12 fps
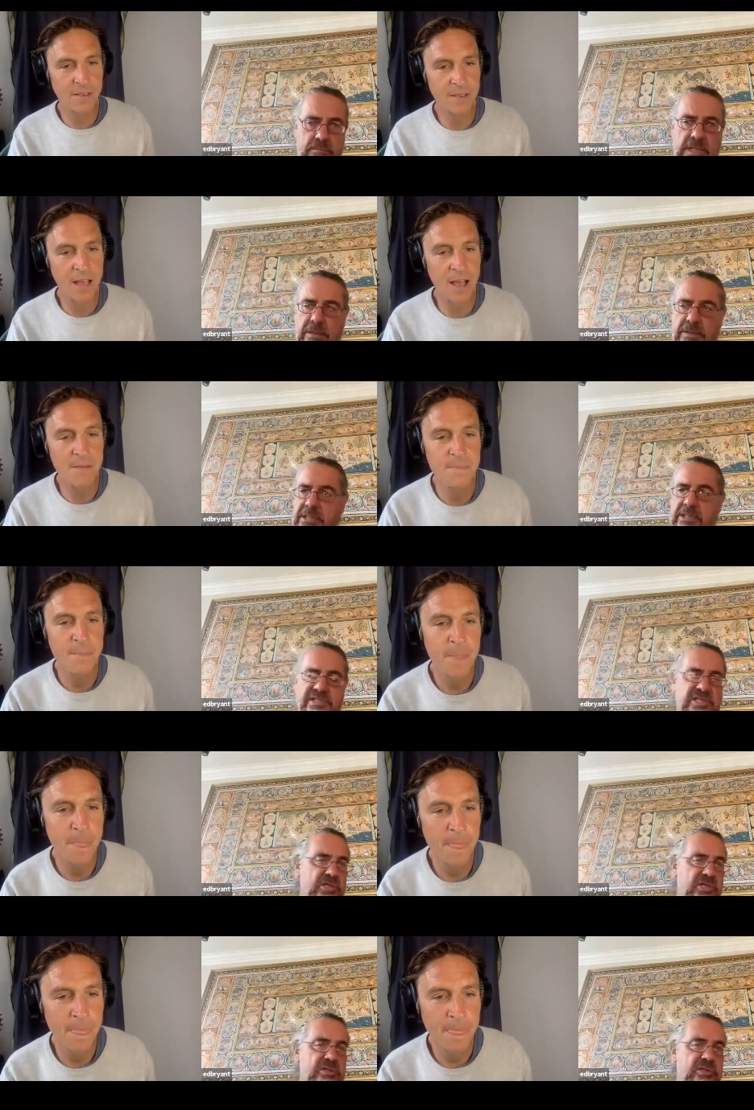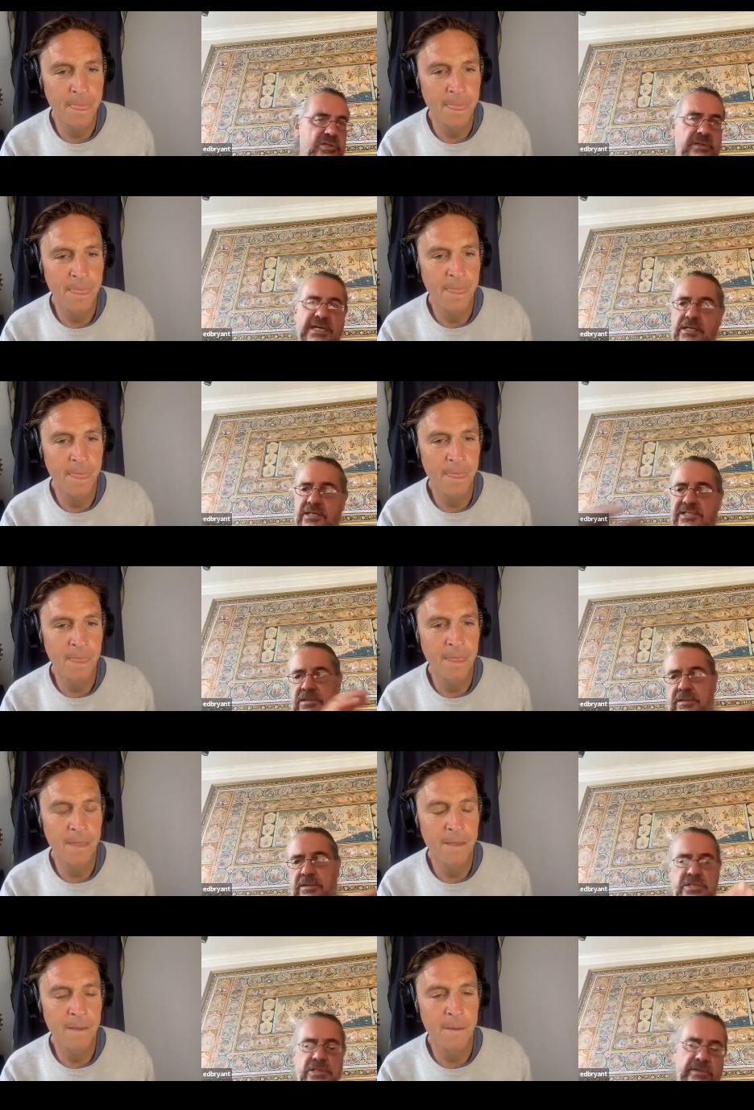Speaker 1: that, cuts, that cuts. I'm
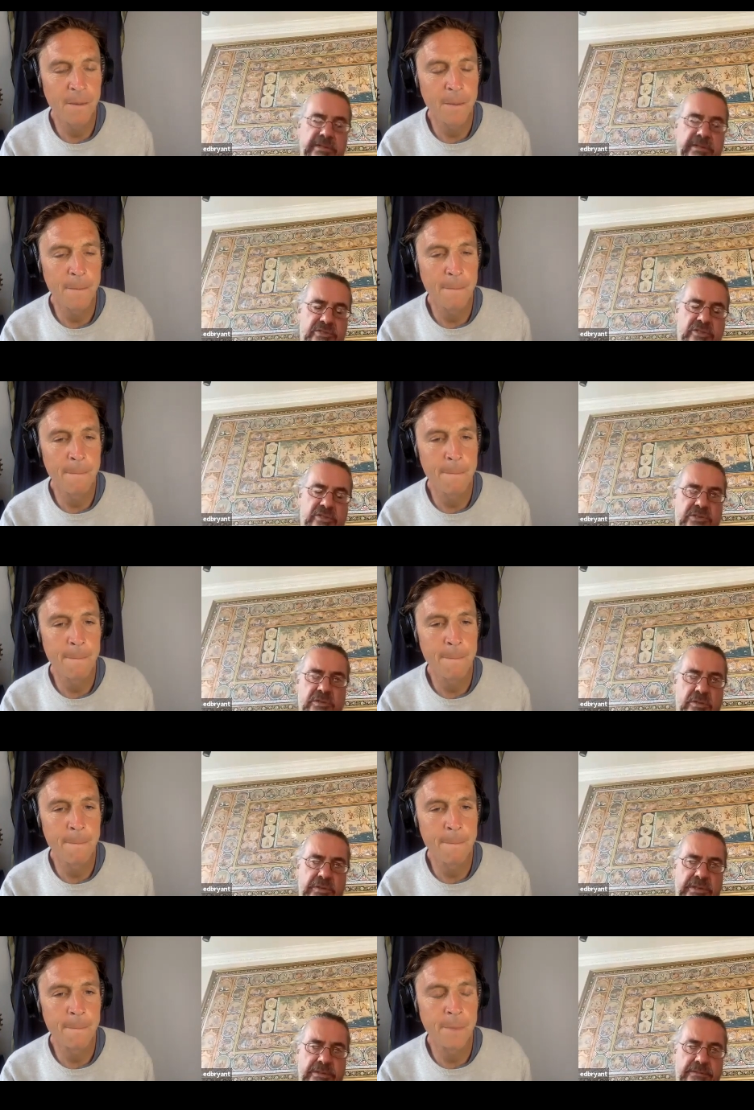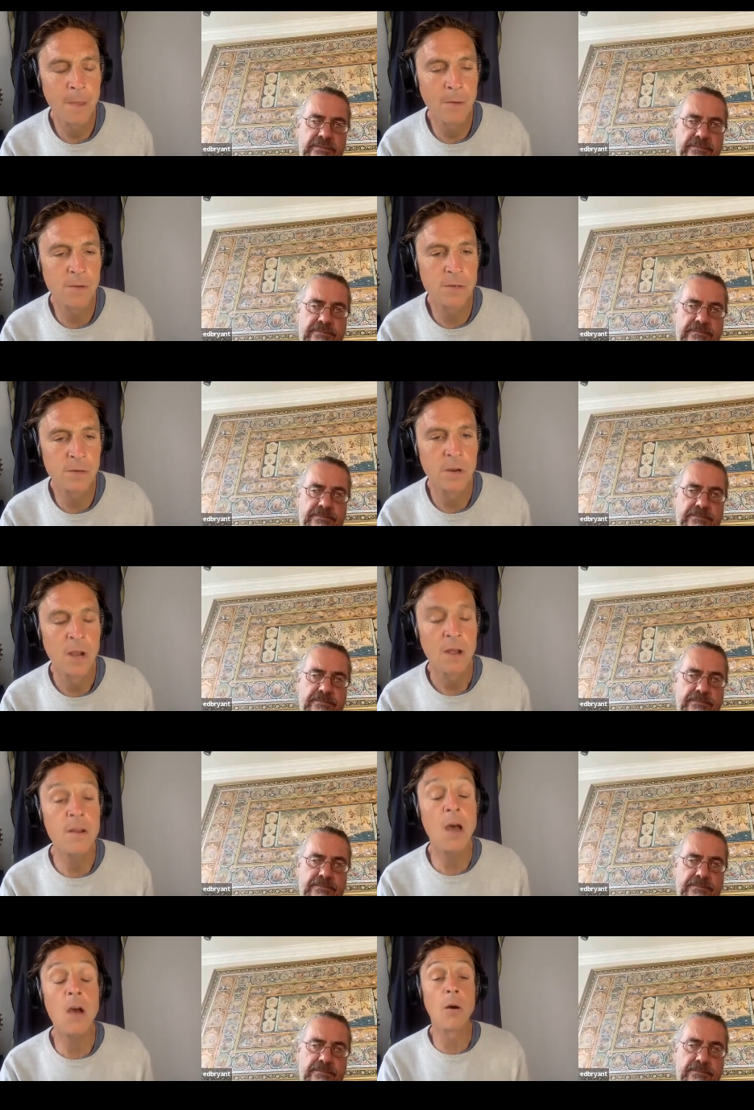sorry, I interrupted you. Go ahead.
Speaker 2: No, not at all.
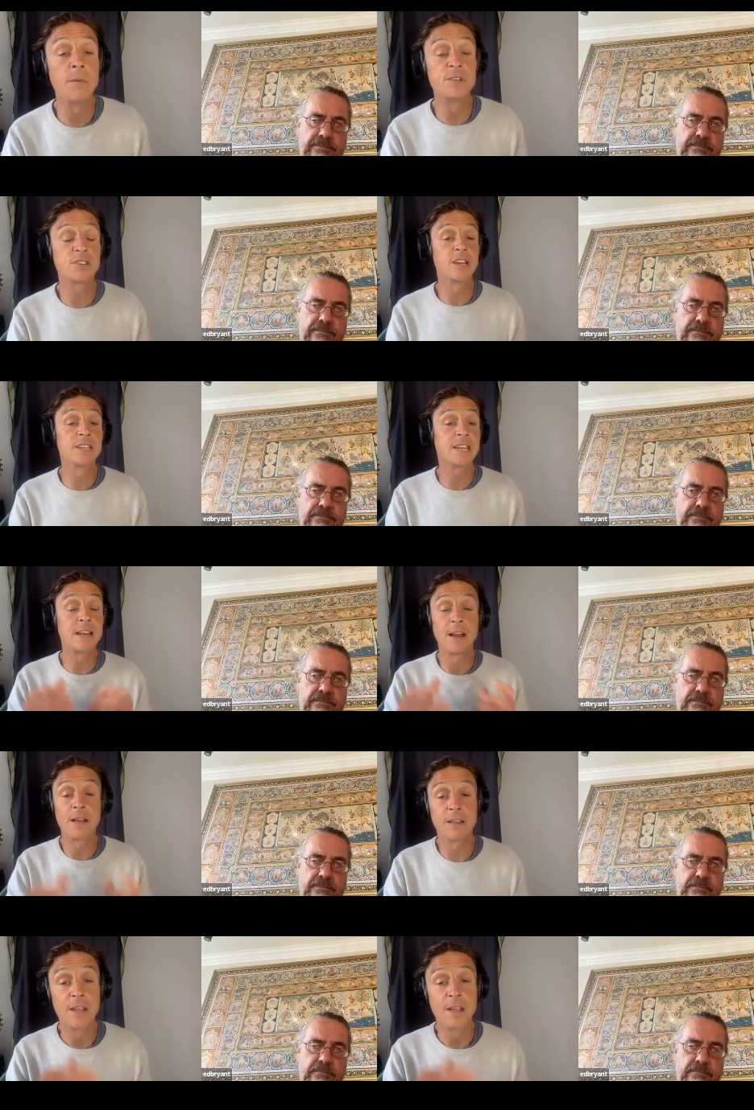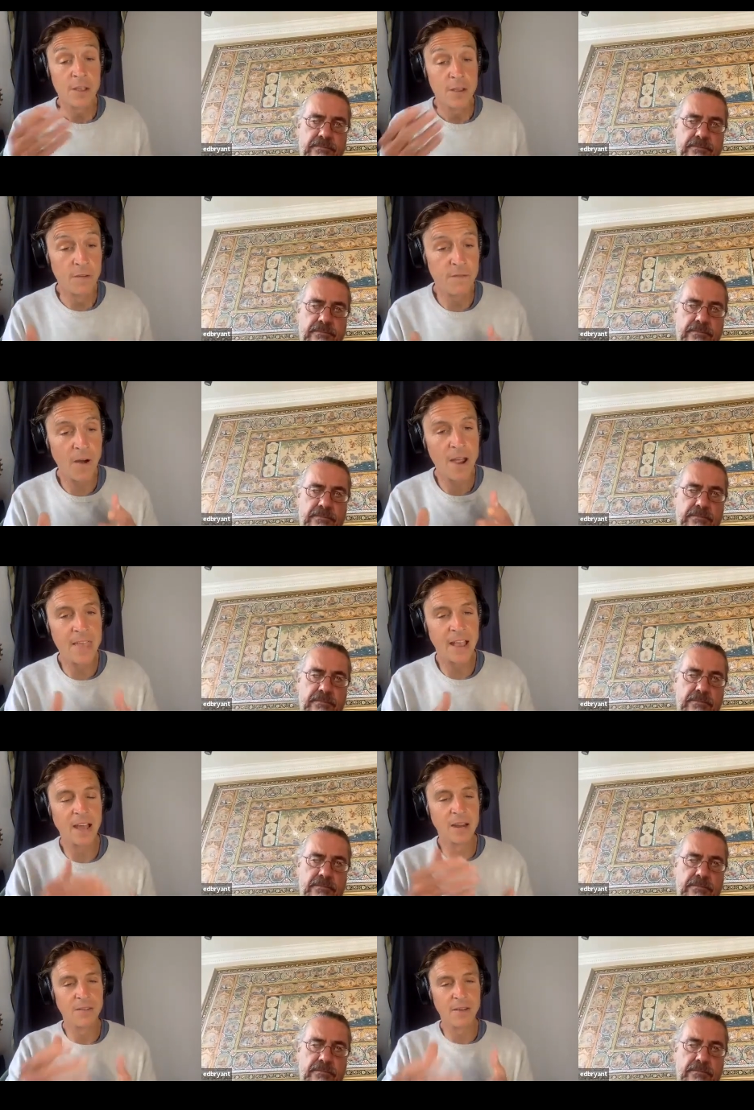No, I was just going to say, like, you find that
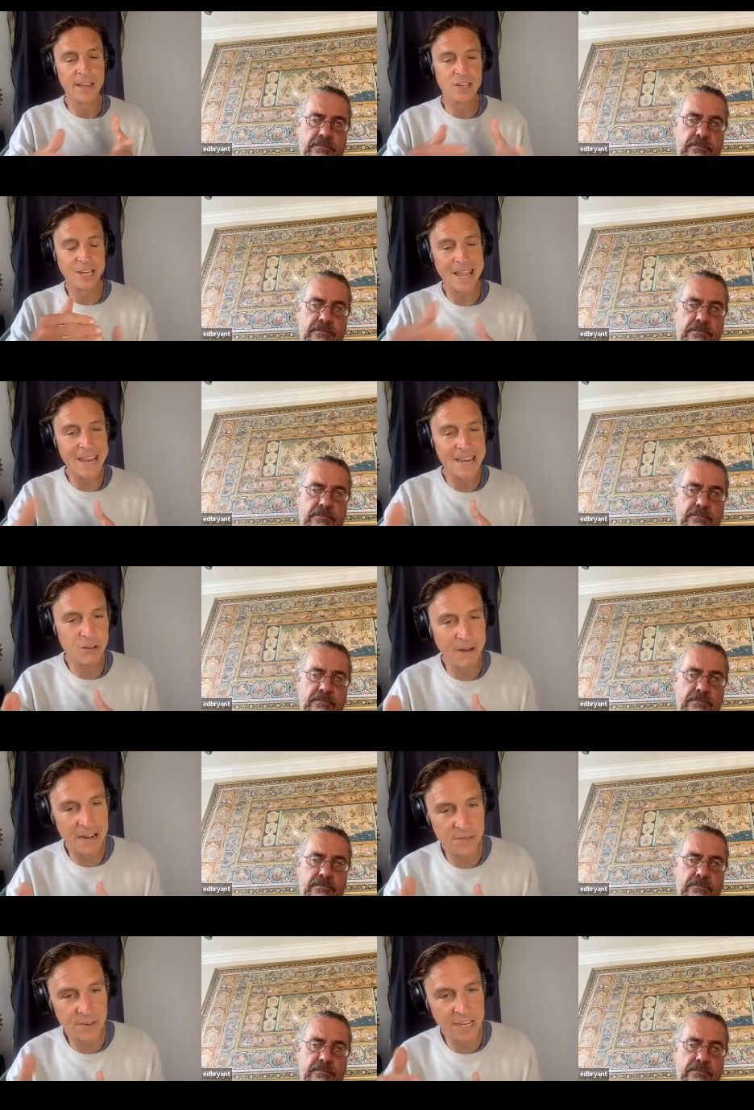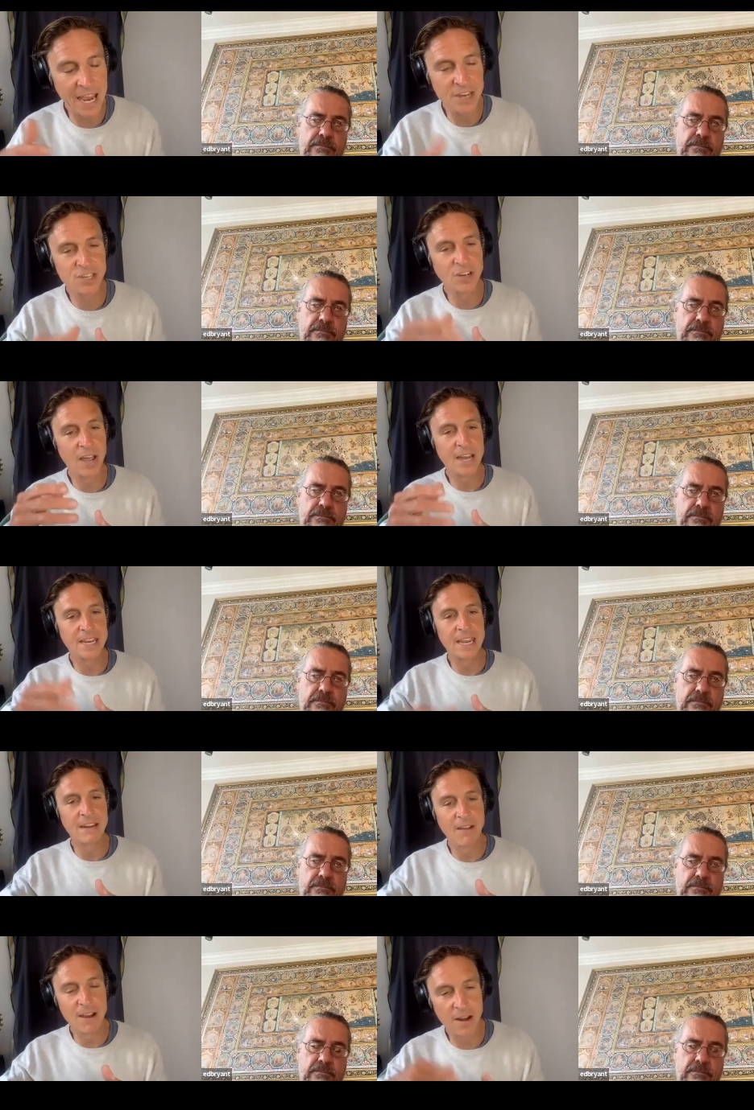kind of like delayed gratification idea,
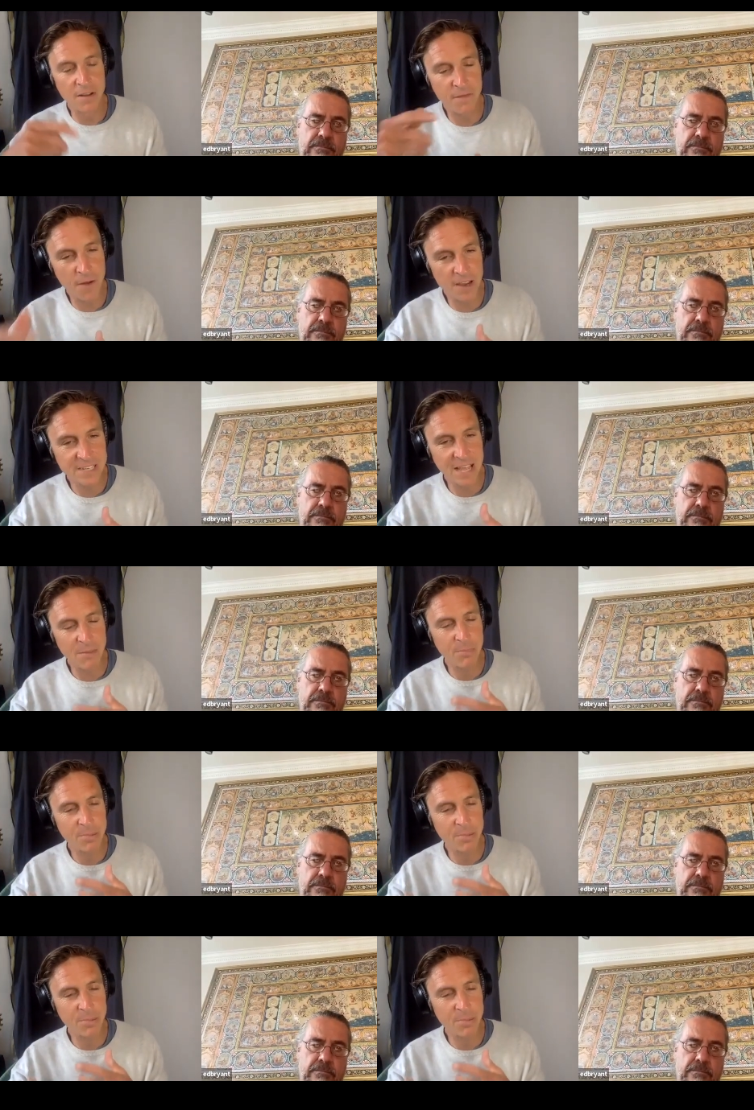right? Like, first that